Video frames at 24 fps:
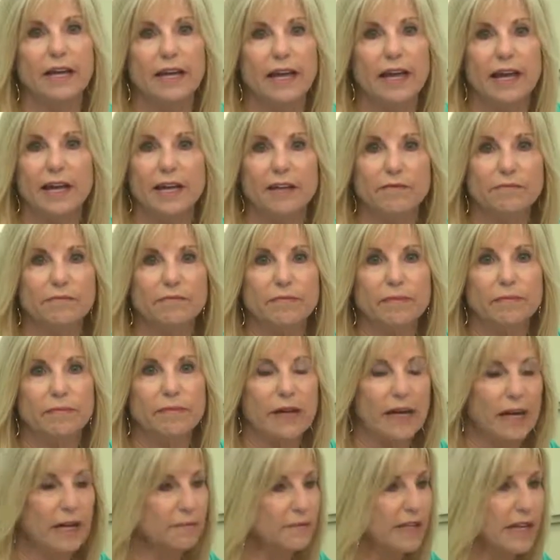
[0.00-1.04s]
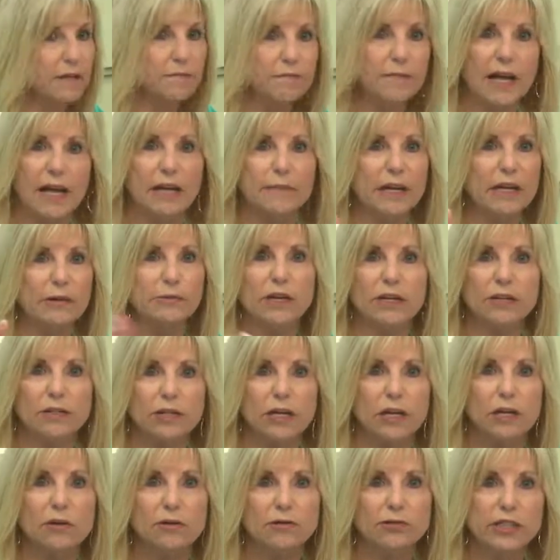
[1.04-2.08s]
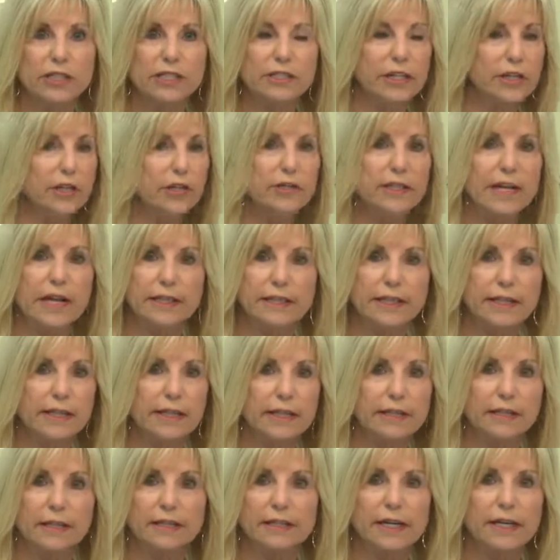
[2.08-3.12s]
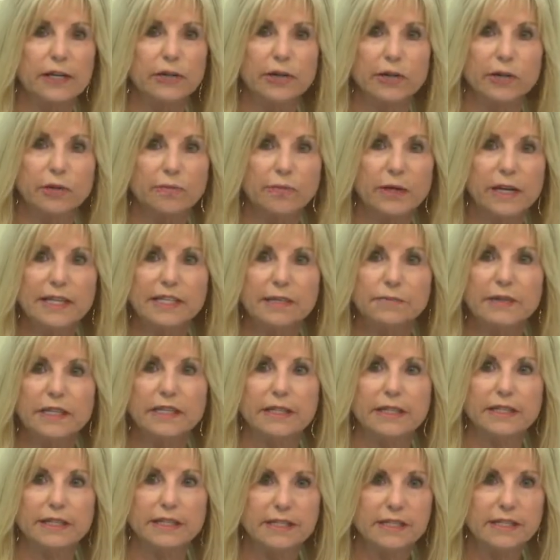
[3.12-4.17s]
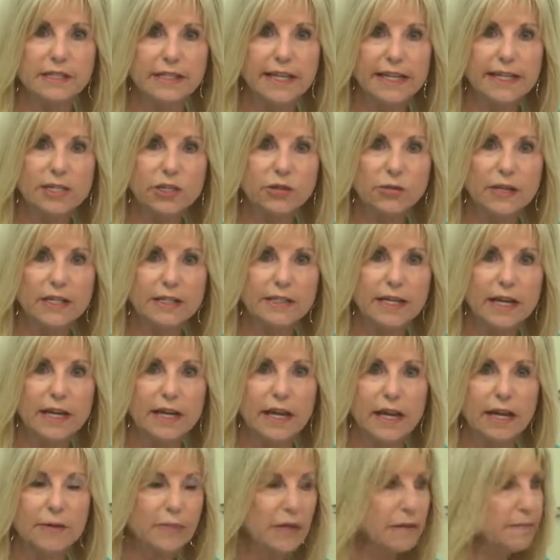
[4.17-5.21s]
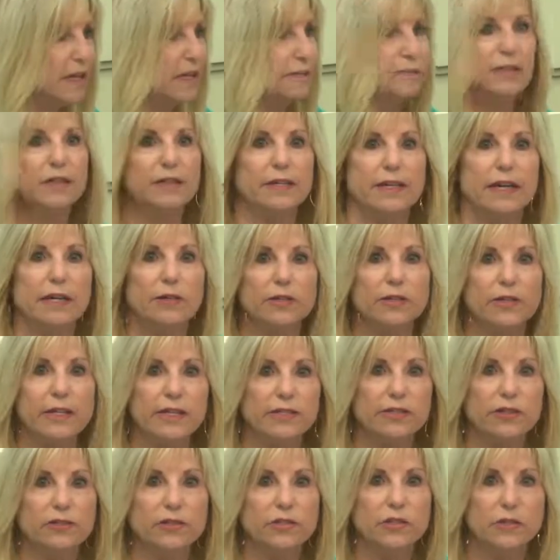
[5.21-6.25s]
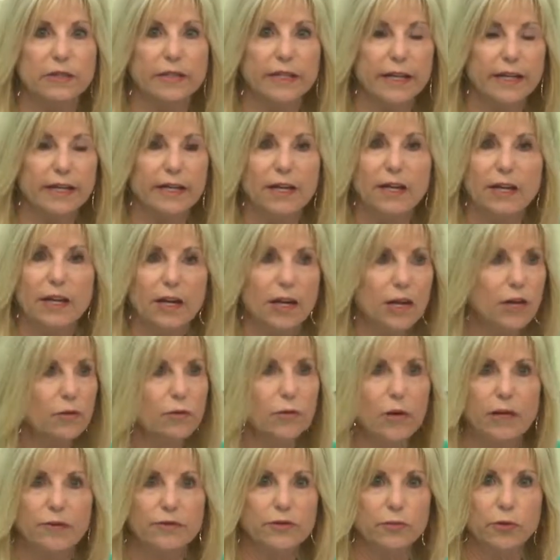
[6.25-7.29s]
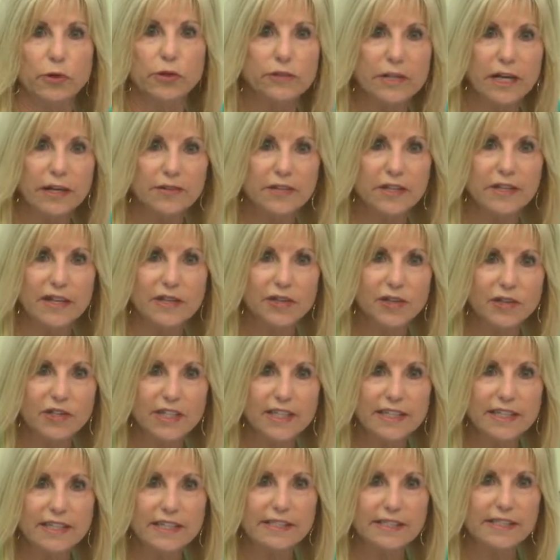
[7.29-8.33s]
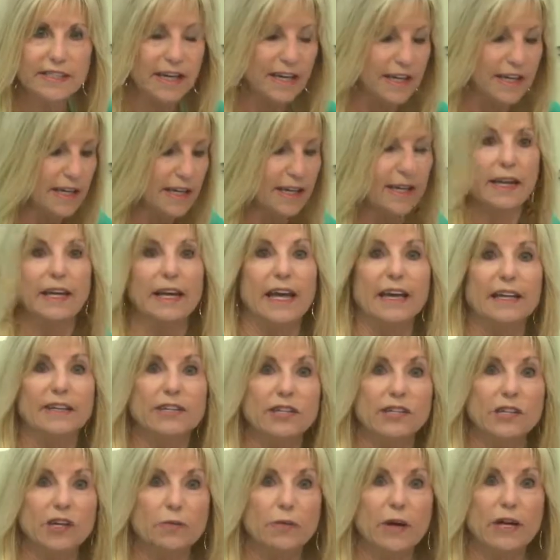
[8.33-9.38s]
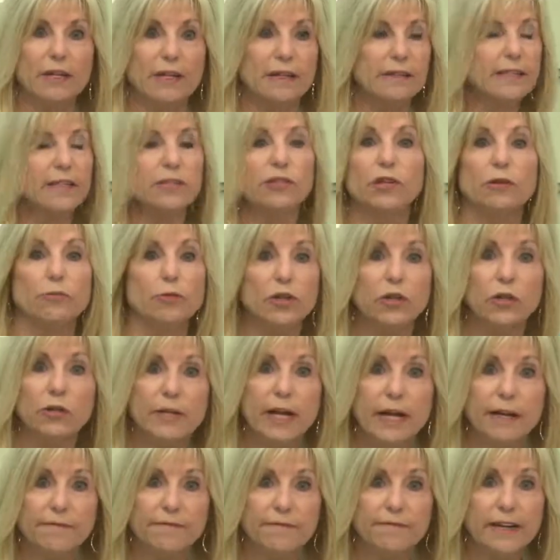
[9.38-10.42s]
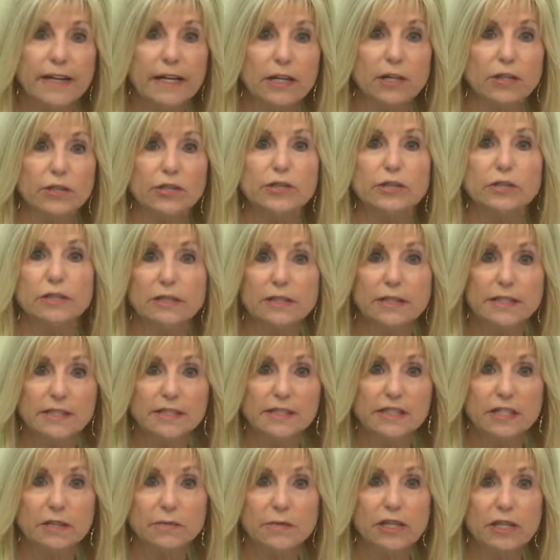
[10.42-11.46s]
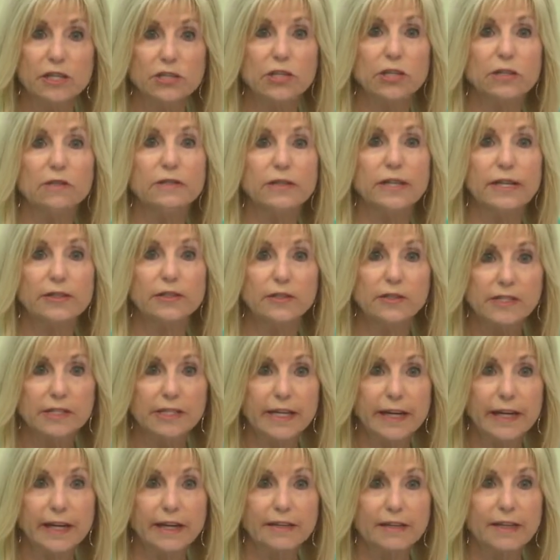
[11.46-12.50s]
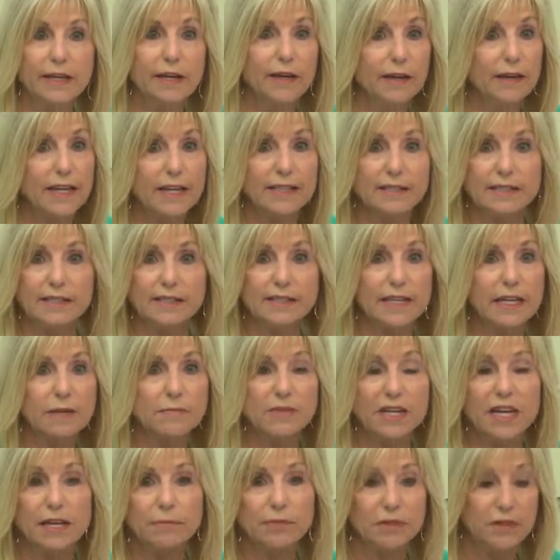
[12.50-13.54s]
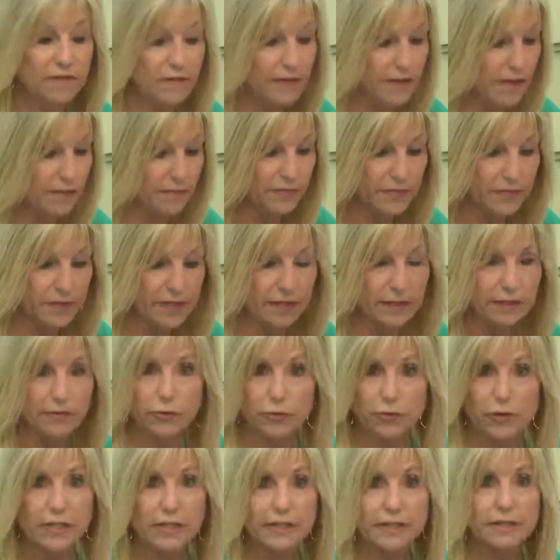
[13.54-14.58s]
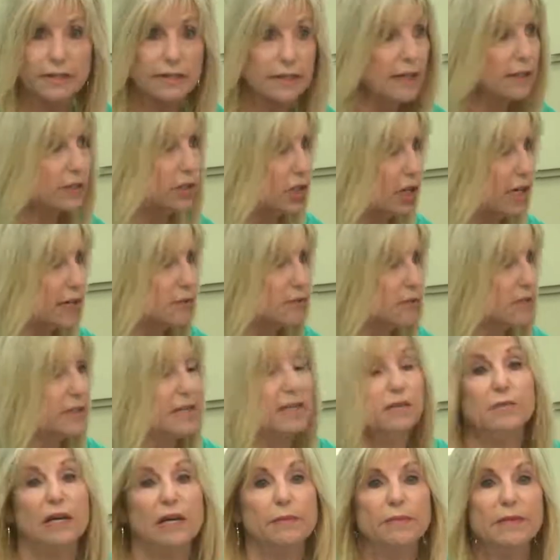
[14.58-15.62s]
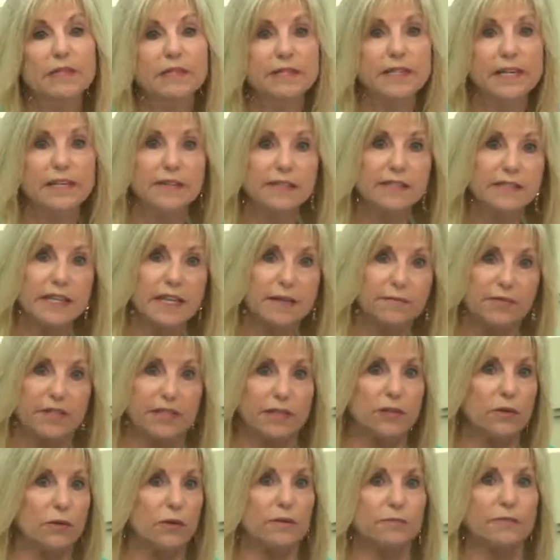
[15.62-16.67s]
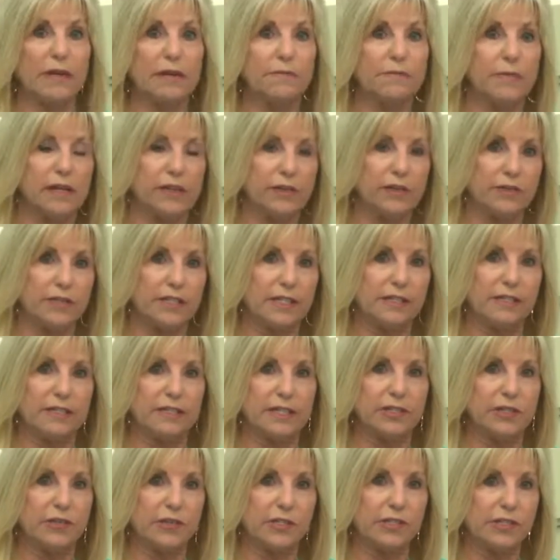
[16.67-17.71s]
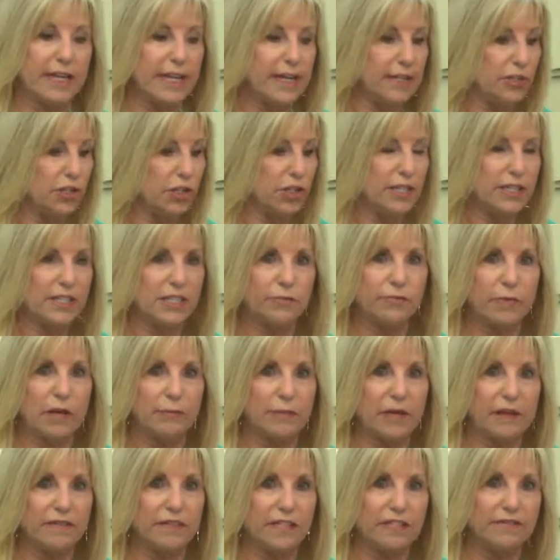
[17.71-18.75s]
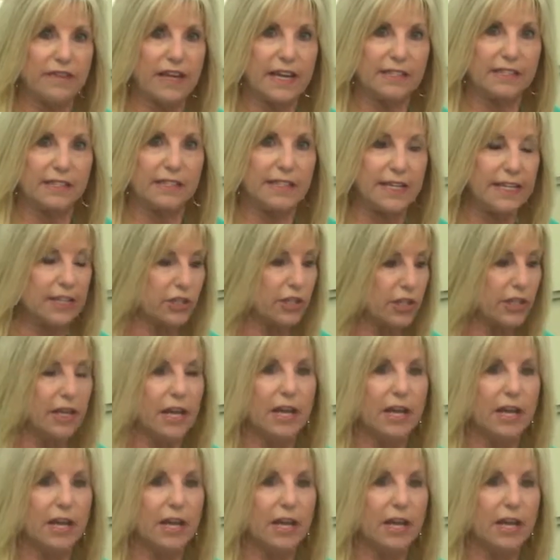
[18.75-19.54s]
And I'm like, Mom, I want to go. And she's like, you're not getting in a car or a bus because it's dangerous. But I'm like, but the other kids are doing it. Well, you're not the other kids. And you know what? I said, well, you're not fair. You don't listen to me. You don't understand. That's the same type of reason a child could come up and say the same thing, going, my mother doesn't understand. She doesn't want me to have this vaccination.